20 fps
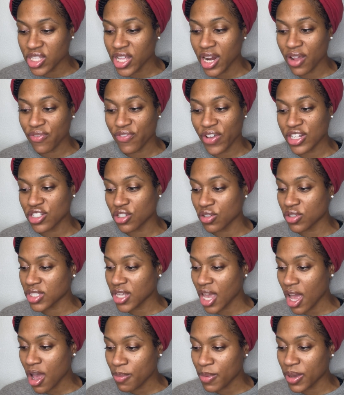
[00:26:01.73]
that affects your
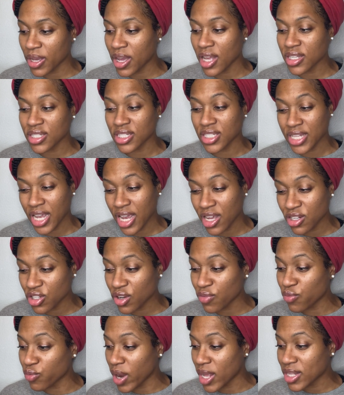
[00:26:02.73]
scalp. It causes
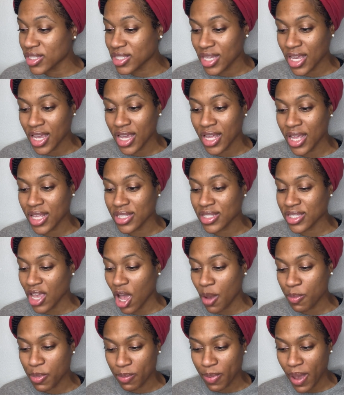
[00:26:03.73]
dandruff, red skin, and
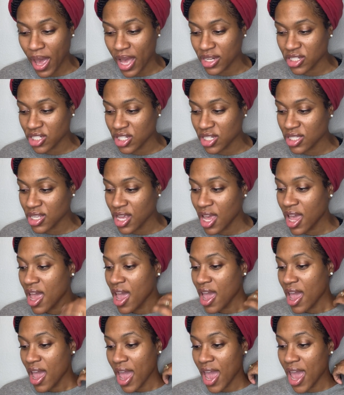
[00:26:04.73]
scalpy patches.
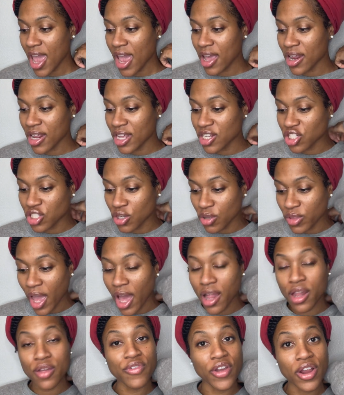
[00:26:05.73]
And it's shown that
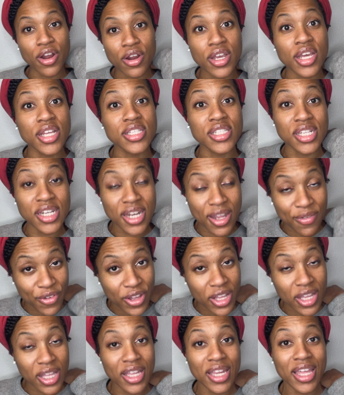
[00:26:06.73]
aloe vera can
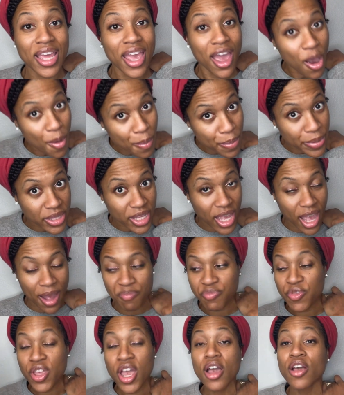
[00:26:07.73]
significantly help with
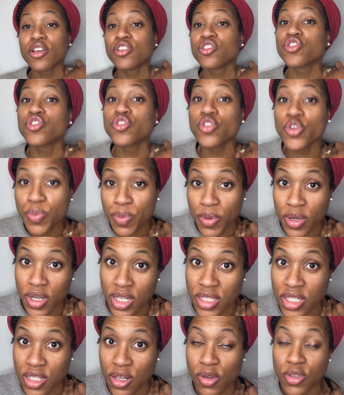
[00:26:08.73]
that. Super
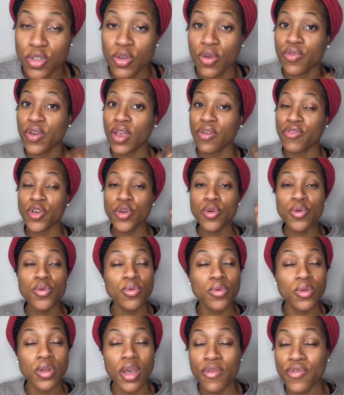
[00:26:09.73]
good to know. So if
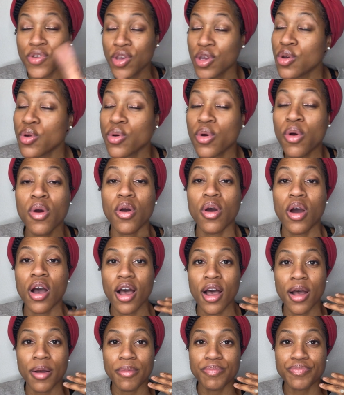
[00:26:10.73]
you if you
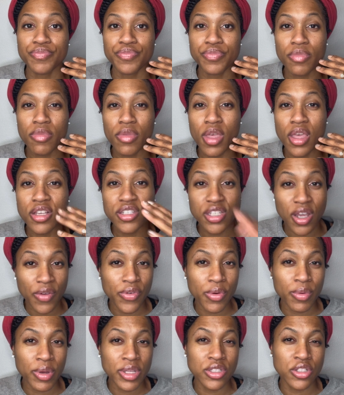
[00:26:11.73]
um, suffer
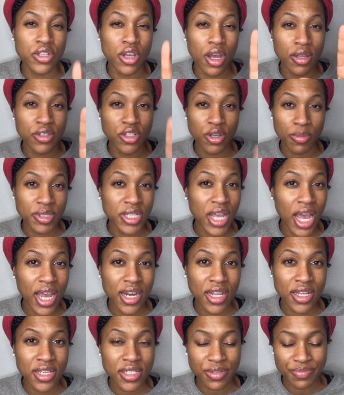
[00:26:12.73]
with uh,
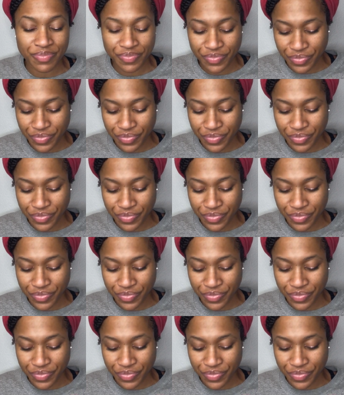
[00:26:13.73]
dermatitis,